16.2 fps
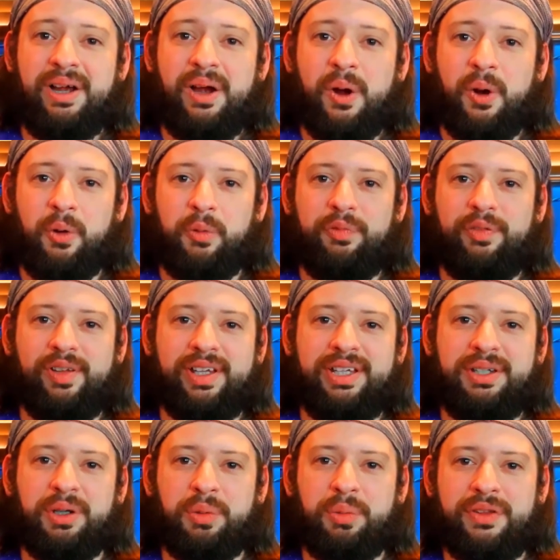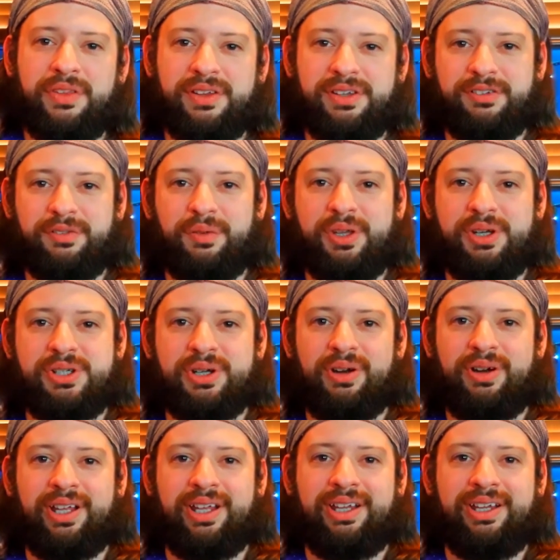Hopefully you're with us for the
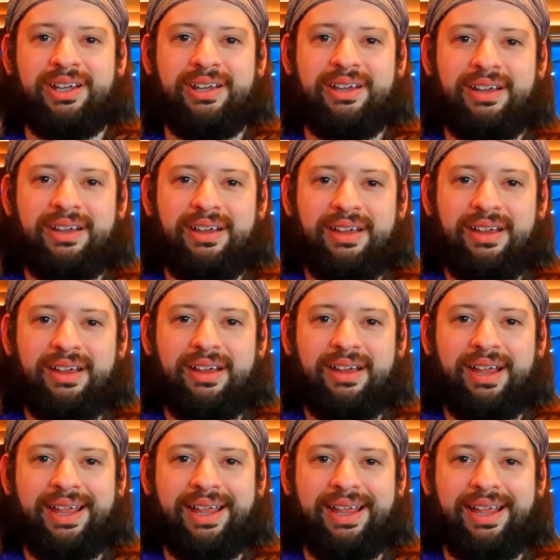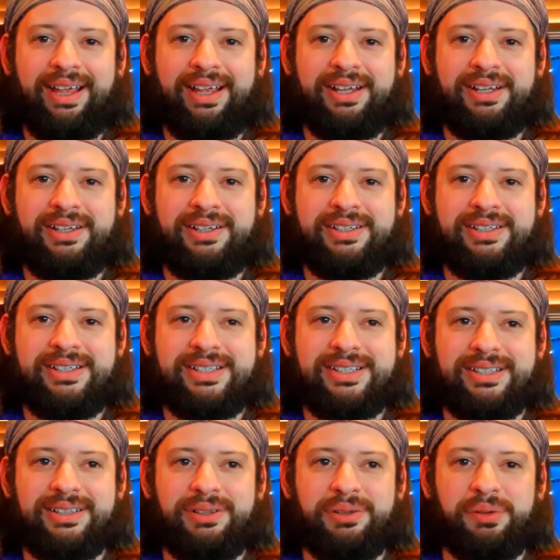journey, and
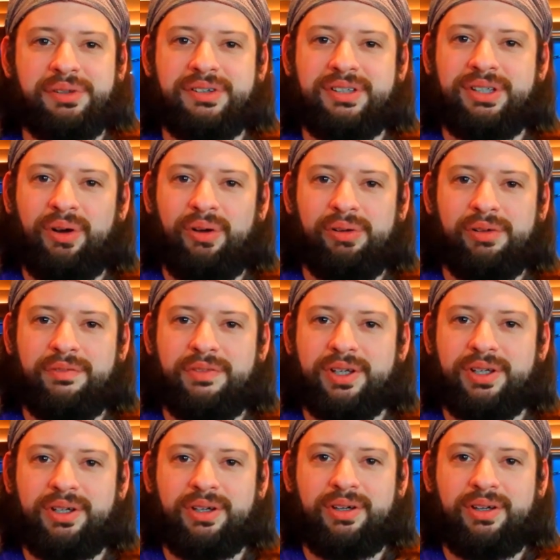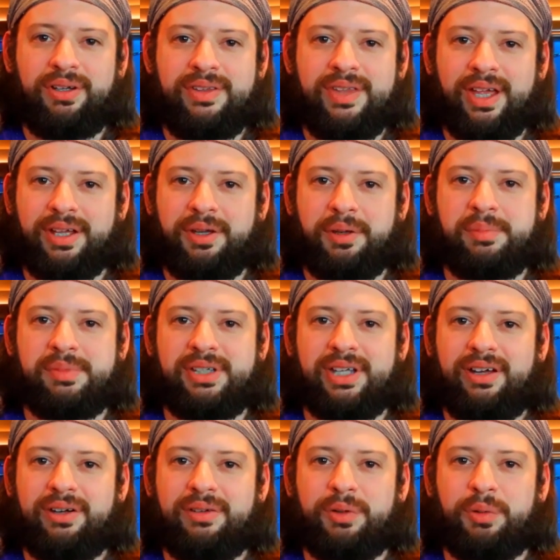you'll see all of the good that comes
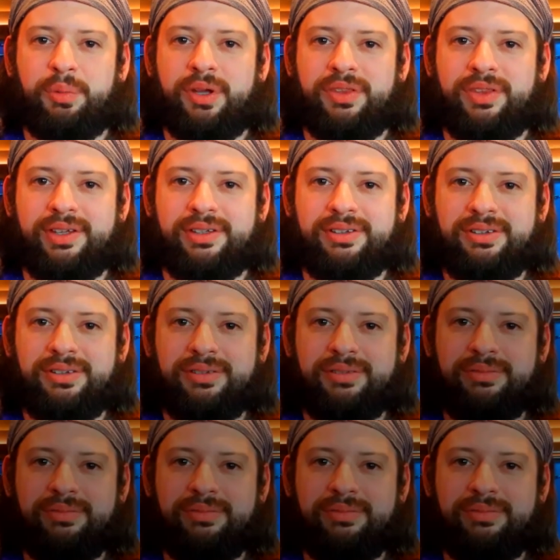out of it with us.